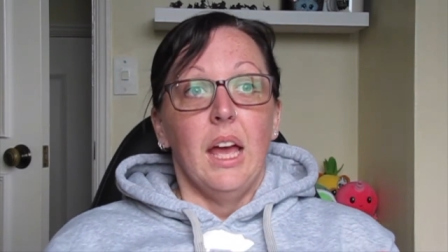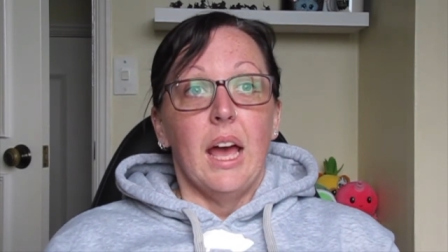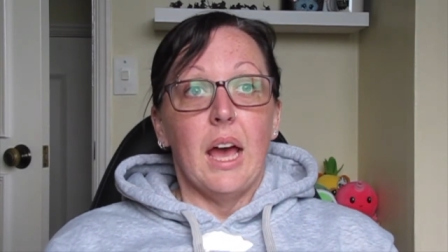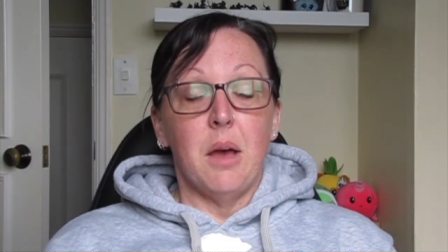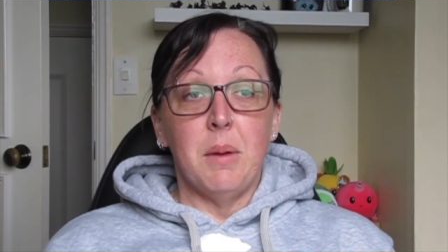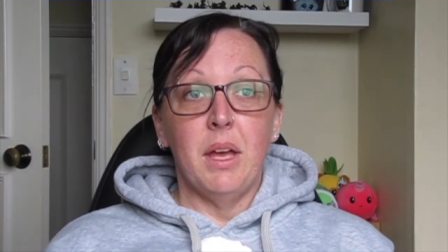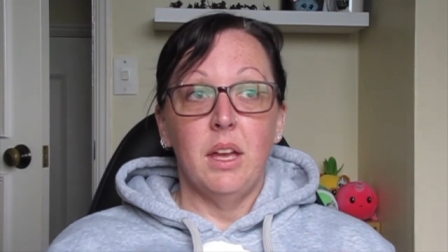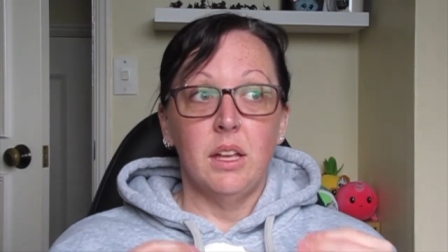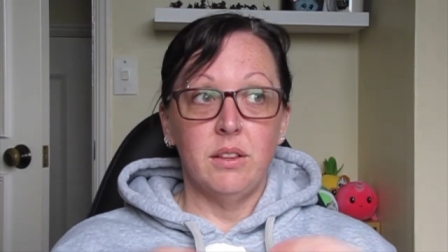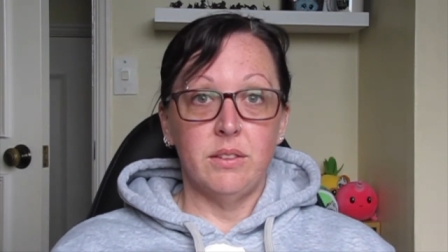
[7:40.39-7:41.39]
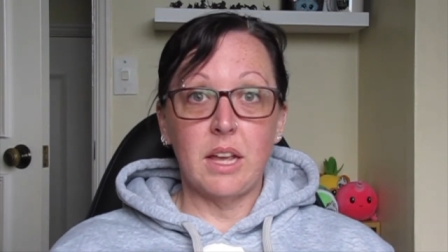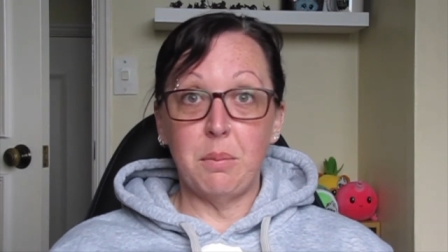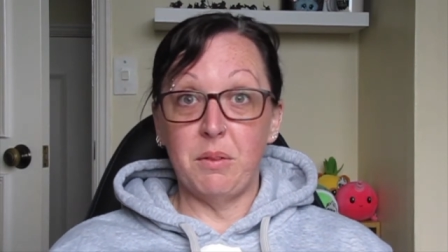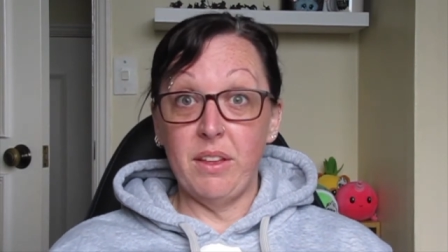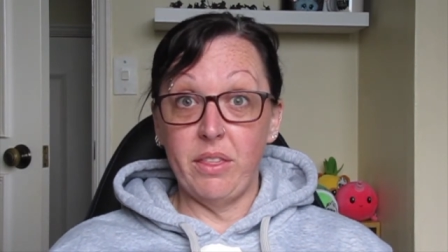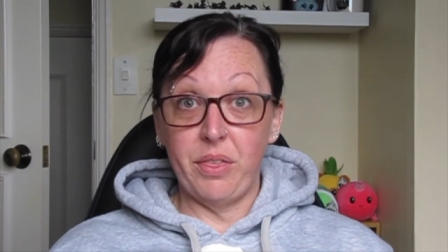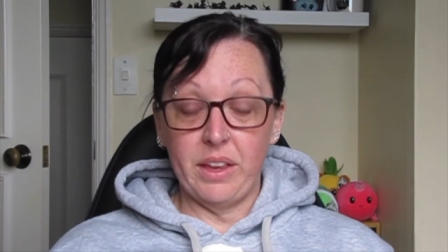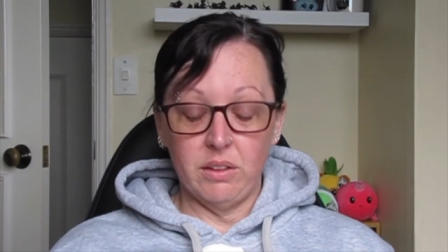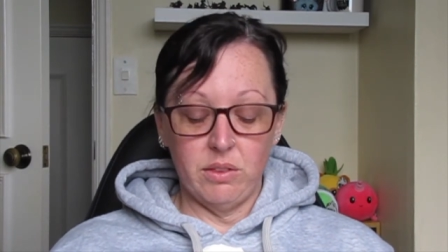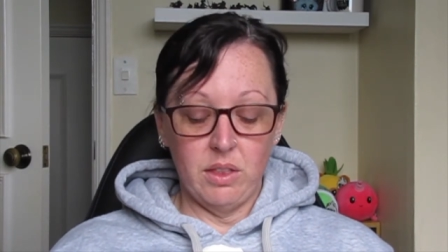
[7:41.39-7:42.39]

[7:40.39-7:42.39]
Um, a couple of other things.